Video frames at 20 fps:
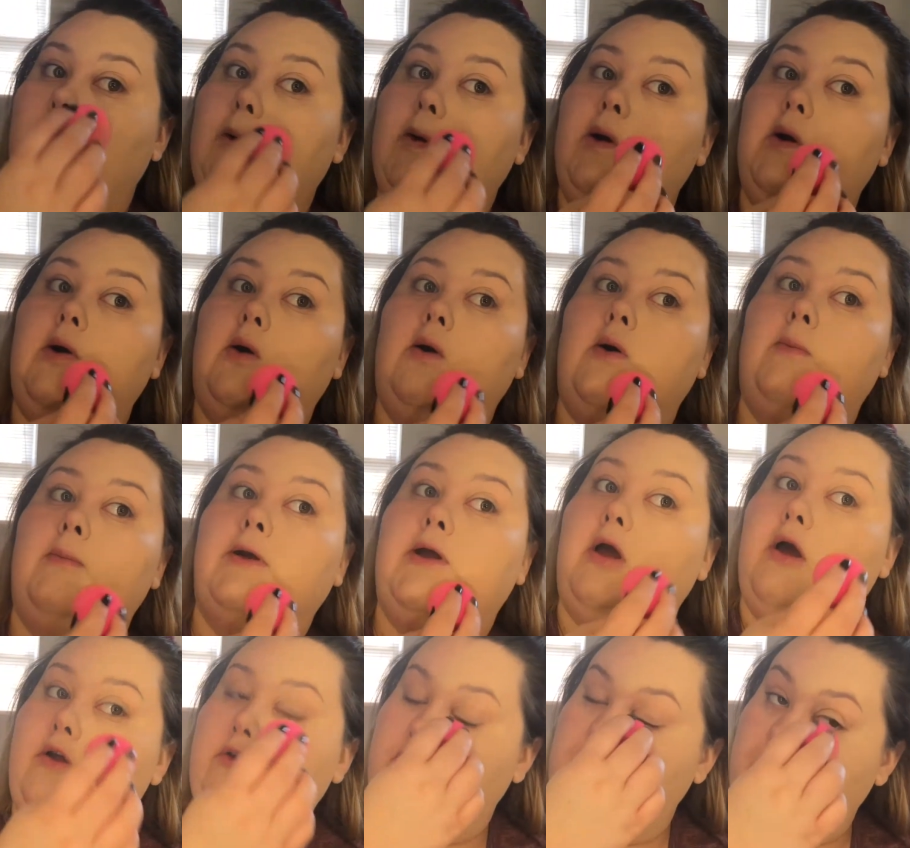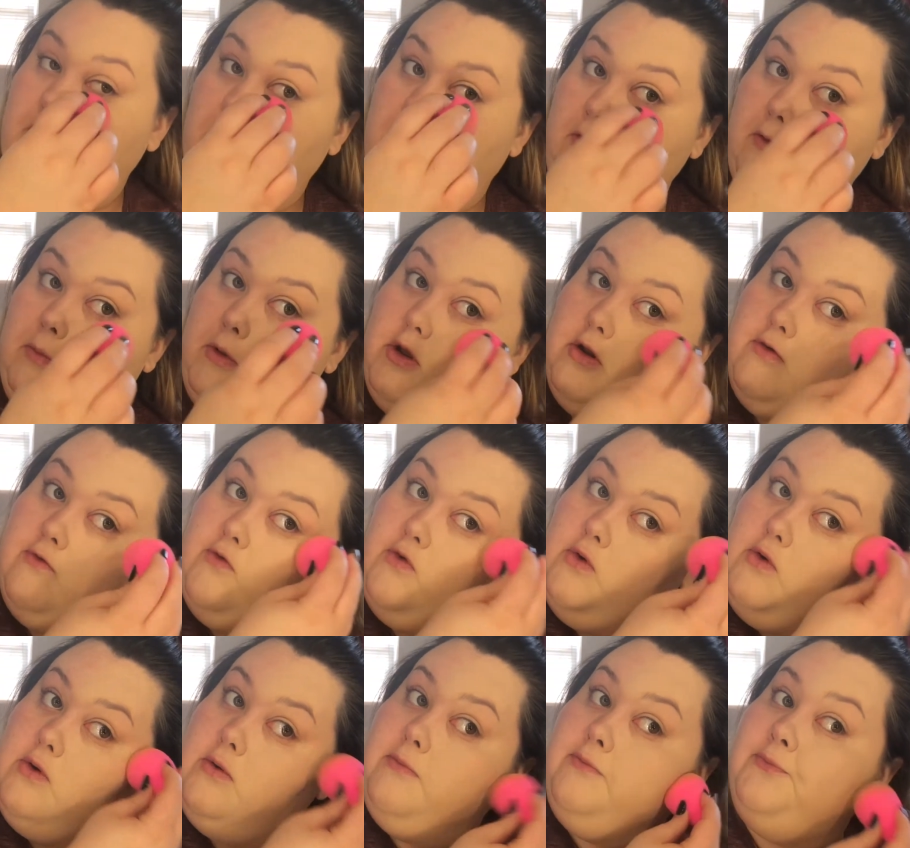oh my gosh, it looks
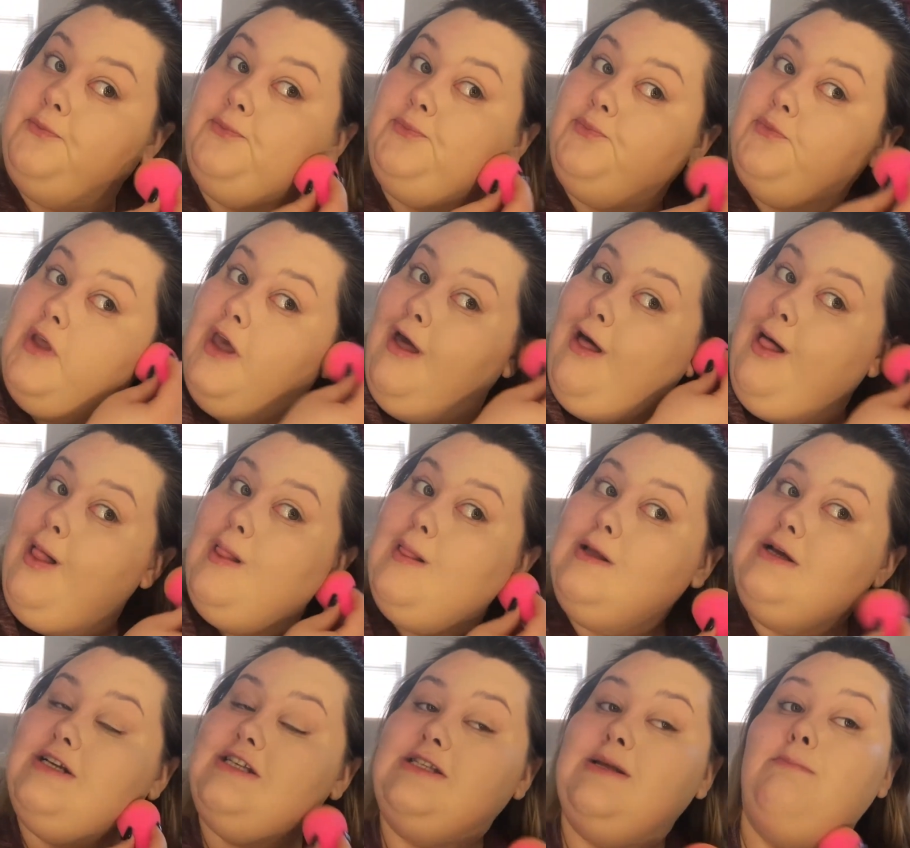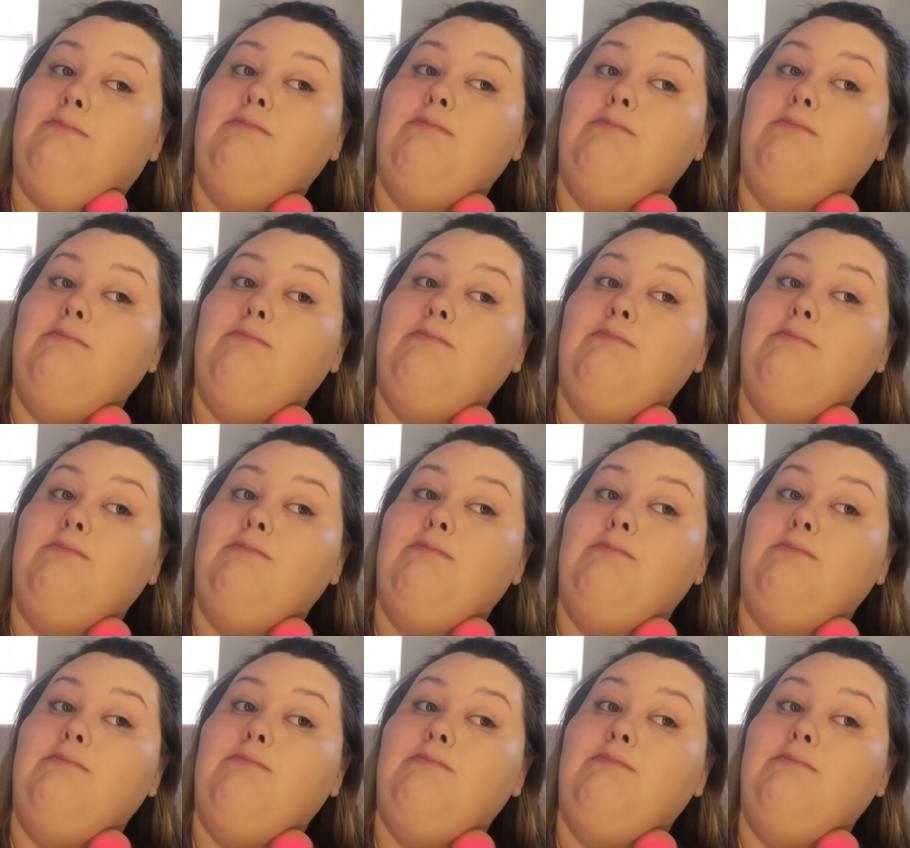beautiful. Looks